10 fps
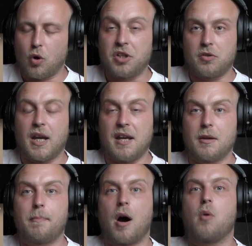to gain
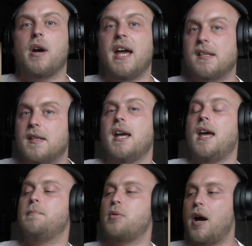the power as they
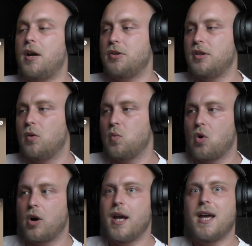had prior to the
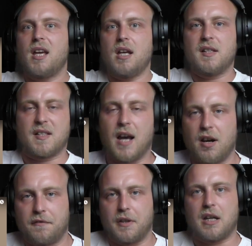war inside
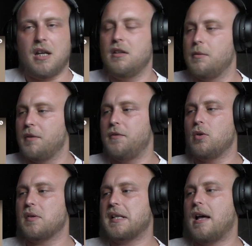of the Kingdom of
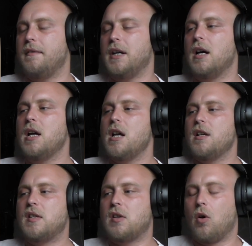Yugoslavia.
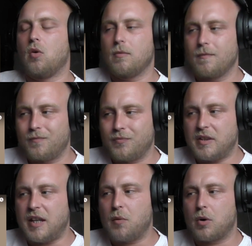So
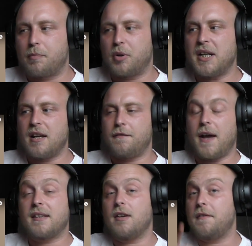they were pretty
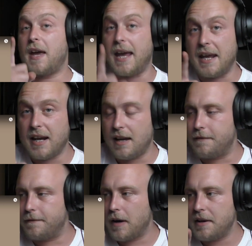effective, and a
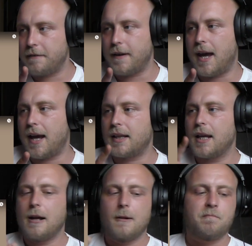fun fact,
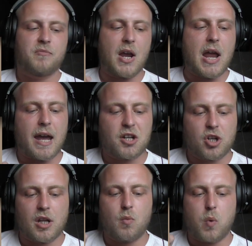they
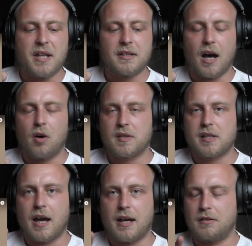actually went
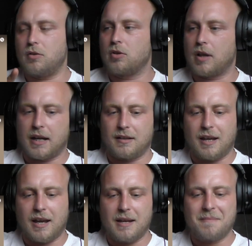outside,
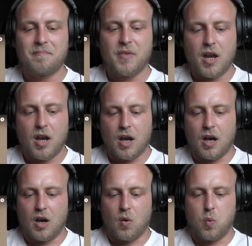they
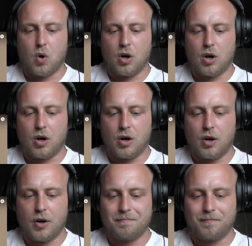
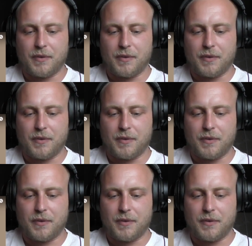were